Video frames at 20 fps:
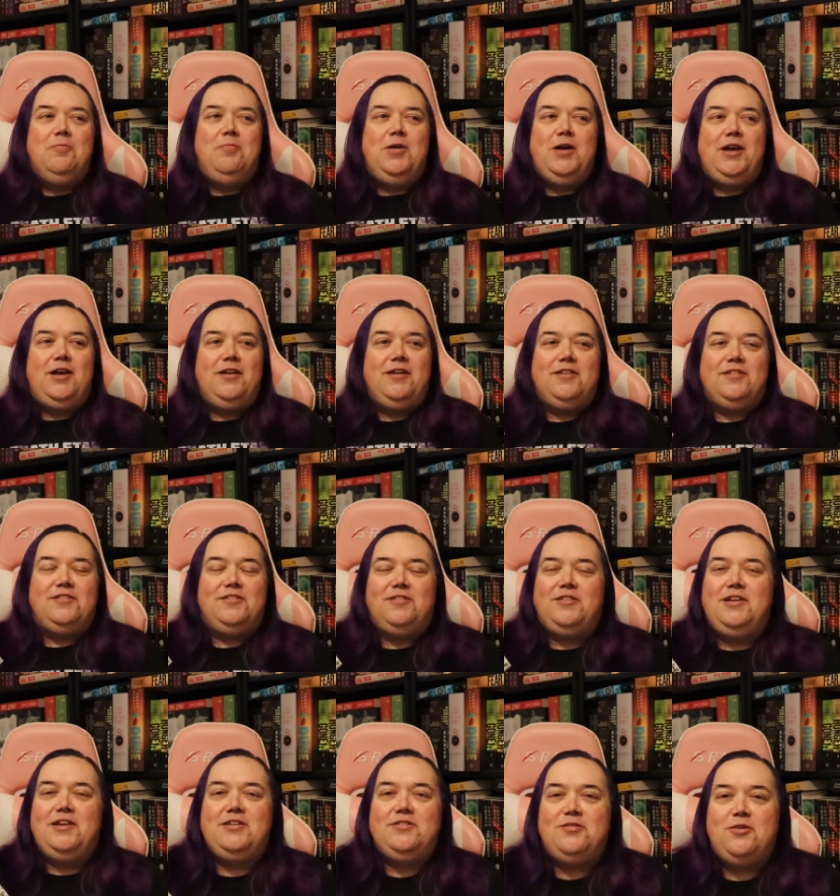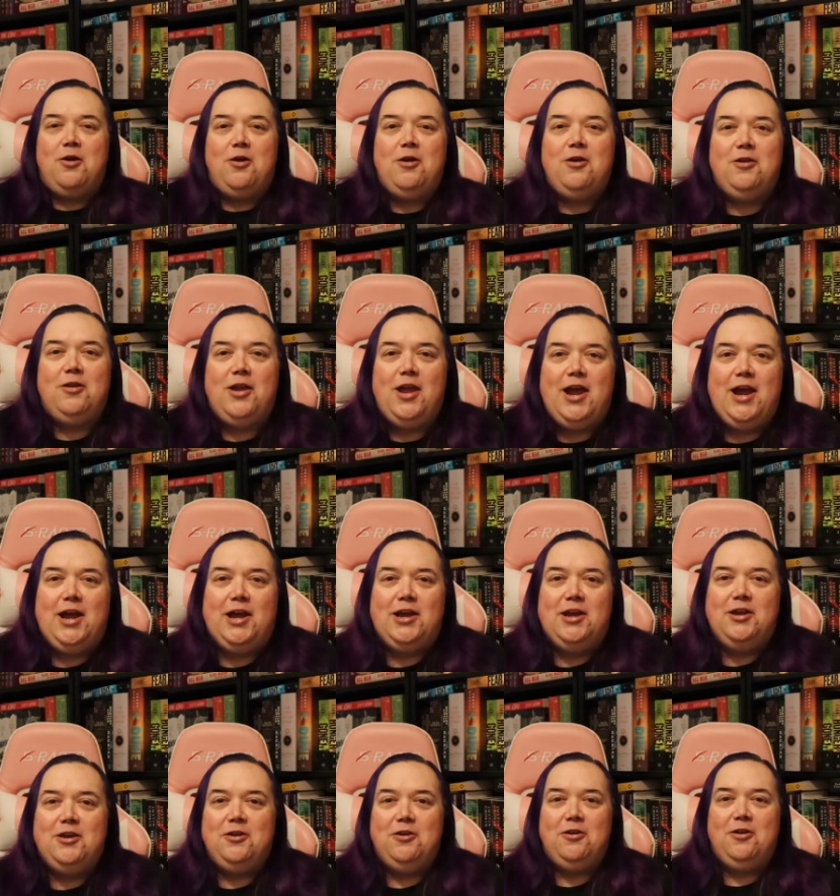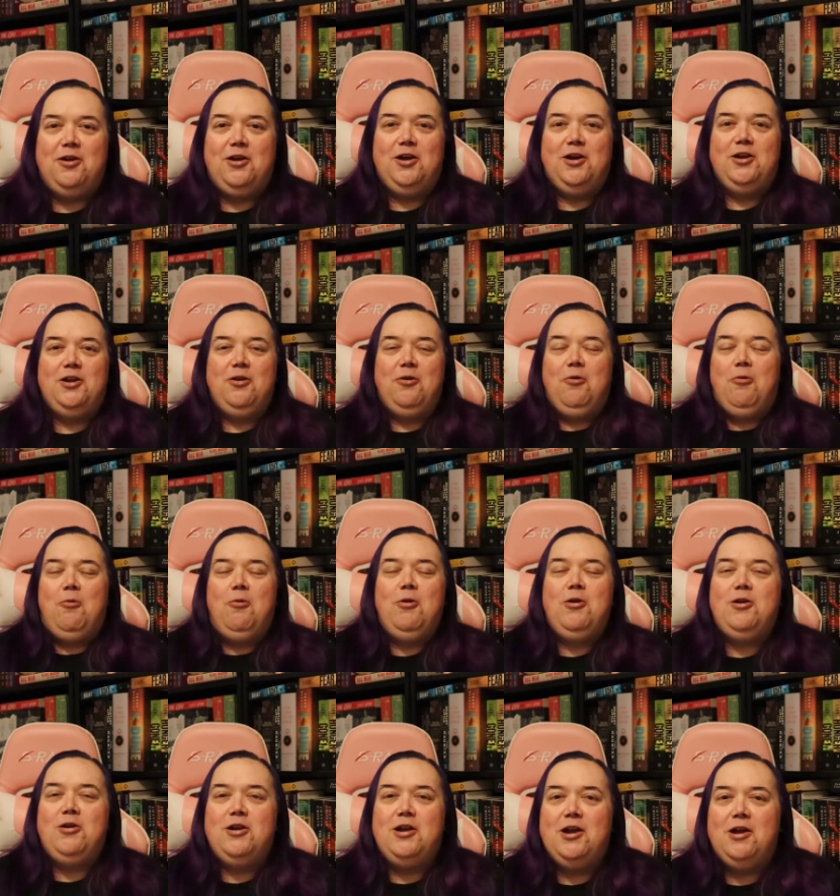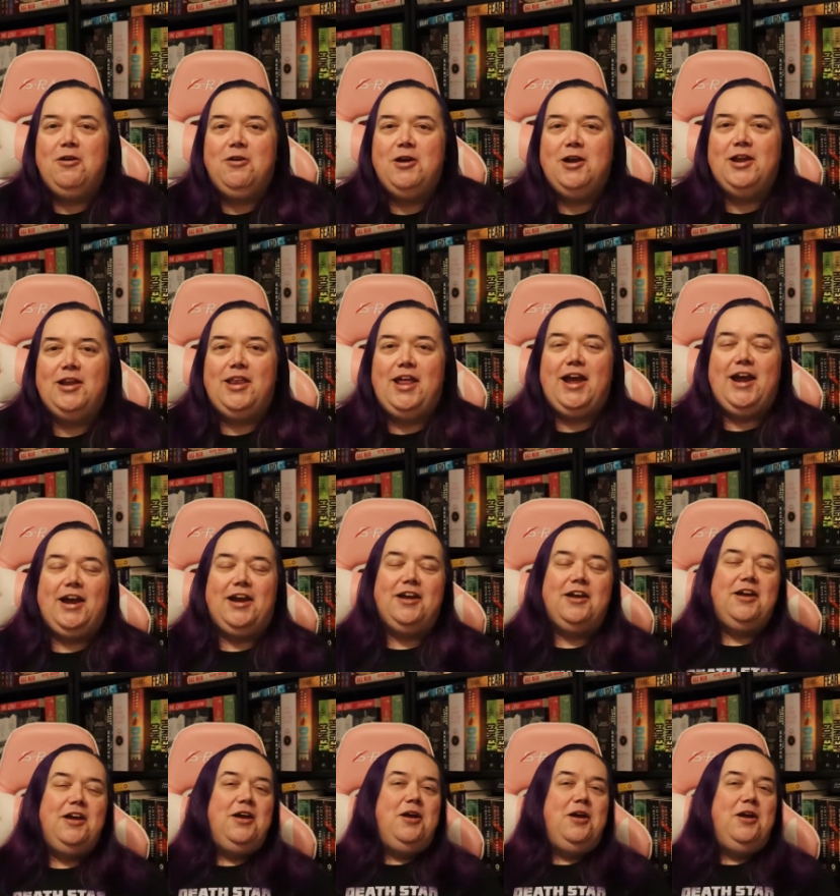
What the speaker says: because these aren't like your ordinary like